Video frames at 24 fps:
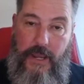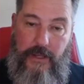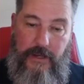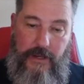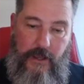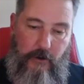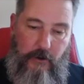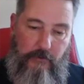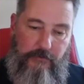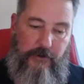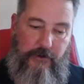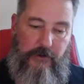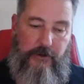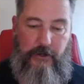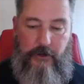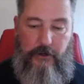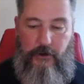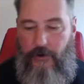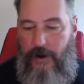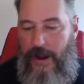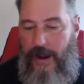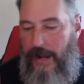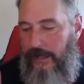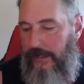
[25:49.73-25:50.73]
And now if they're going to
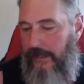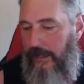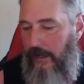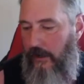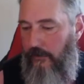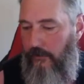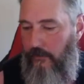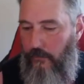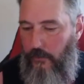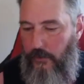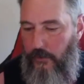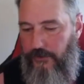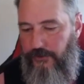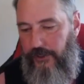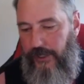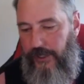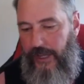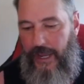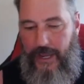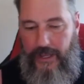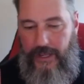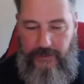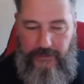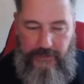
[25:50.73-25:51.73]
crack down on what you
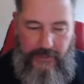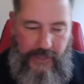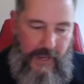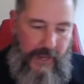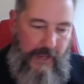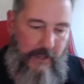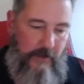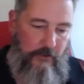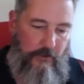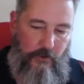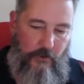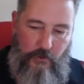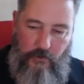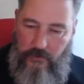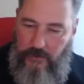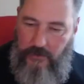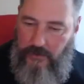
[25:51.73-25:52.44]
can and can't do,